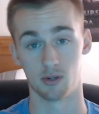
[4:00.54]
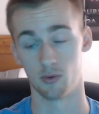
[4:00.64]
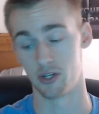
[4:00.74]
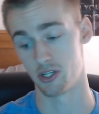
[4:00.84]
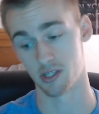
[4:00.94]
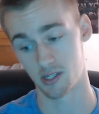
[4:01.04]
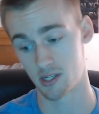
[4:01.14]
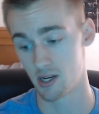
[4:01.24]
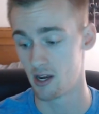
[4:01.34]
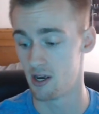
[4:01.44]
which is
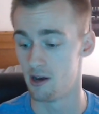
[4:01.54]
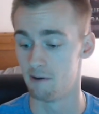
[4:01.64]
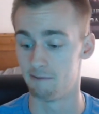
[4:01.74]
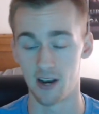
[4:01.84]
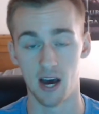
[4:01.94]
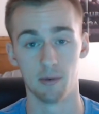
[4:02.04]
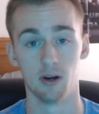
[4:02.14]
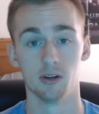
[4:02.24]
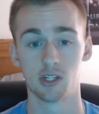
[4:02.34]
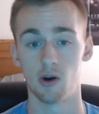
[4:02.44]

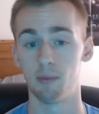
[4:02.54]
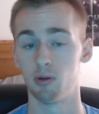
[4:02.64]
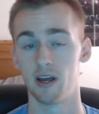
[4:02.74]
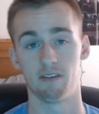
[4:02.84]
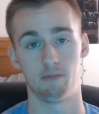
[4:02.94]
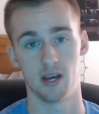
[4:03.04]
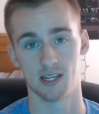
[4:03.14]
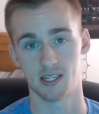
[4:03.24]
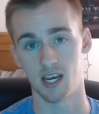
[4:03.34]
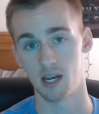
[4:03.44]
phenomenal. So I play
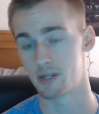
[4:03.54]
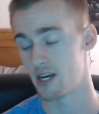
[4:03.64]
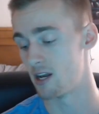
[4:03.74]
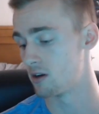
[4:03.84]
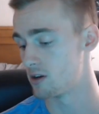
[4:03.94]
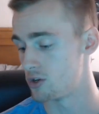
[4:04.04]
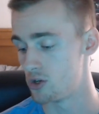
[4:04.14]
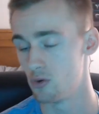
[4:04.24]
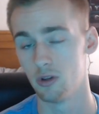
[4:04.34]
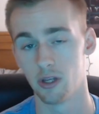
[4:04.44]
FPS games, and
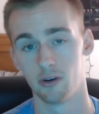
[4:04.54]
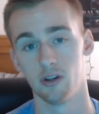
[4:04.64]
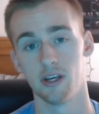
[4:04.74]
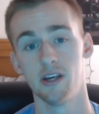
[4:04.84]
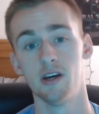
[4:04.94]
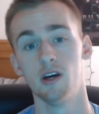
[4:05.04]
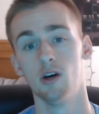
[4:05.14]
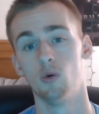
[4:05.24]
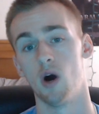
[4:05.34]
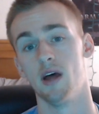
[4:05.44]
you literally
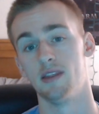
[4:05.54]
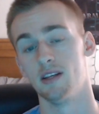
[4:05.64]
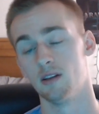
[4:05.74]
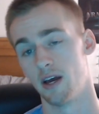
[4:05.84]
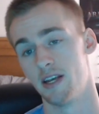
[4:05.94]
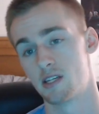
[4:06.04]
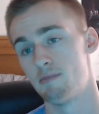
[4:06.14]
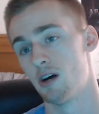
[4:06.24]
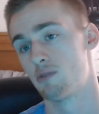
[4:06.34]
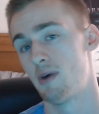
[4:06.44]
want the lightest
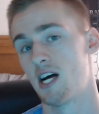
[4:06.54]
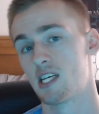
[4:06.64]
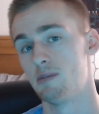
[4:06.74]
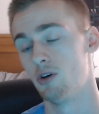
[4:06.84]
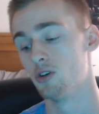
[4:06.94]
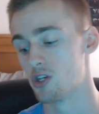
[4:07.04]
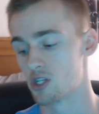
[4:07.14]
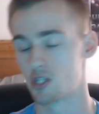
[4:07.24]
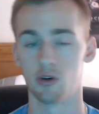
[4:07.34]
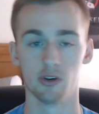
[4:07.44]
mouse possible
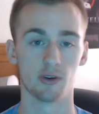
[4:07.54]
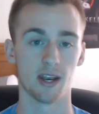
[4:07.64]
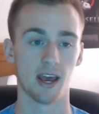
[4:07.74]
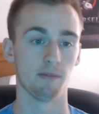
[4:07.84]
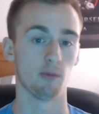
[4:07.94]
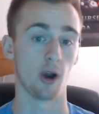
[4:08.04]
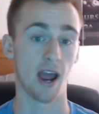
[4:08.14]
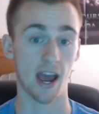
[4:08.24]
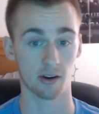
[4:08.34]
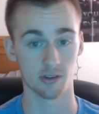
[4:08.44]
just so you can have more
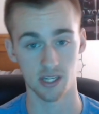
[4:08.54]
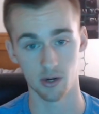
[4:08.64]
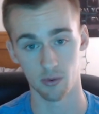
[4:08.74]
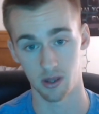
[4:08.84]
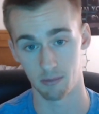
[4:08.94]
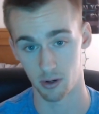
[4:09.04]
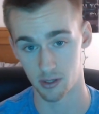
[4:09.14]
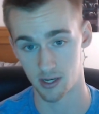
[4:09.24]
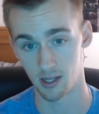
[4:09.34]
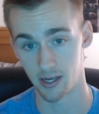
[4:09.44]
accuracy with it.
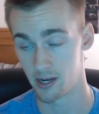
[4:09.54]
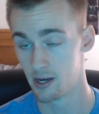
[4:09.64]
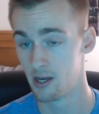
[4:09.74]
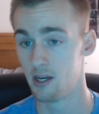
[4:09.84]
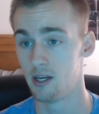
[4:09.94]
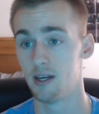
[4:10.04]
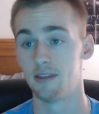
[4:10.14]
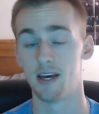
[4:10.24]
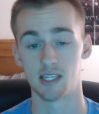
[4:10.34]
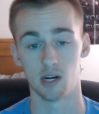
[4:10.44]
Personally,
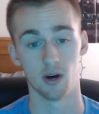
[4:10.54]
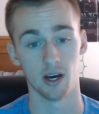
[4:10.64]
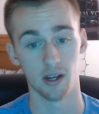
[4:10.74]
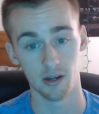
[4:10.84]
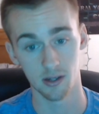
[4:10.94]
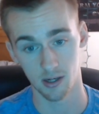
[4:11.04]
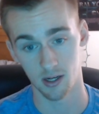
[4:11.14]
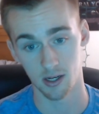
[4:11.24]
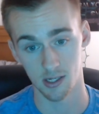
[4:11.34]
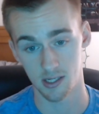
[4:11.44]
that's how I
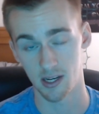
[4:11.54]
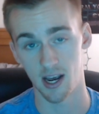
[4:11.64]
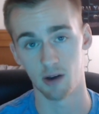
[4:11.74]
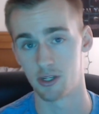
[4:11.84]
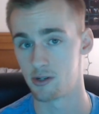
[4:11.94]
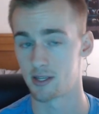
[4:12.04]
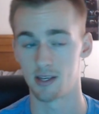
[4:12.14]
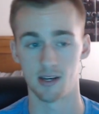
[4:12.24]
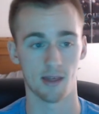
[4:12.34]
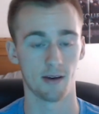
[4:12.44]
see. I was using the
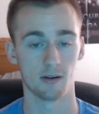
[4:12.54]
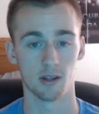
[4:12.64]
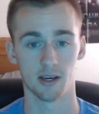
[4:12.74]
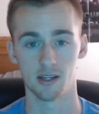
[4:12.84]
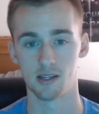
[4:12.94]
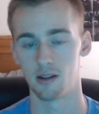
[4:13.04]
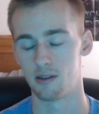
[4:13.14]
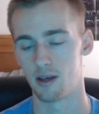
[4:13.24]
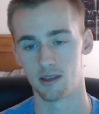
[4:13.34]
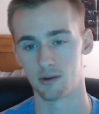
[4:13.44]
Death Adder, like I said, and
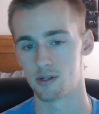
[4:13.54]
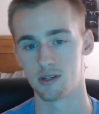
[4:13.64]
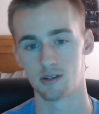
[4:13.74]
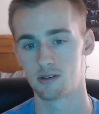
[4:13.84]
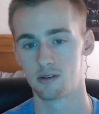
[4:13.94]
that thing was just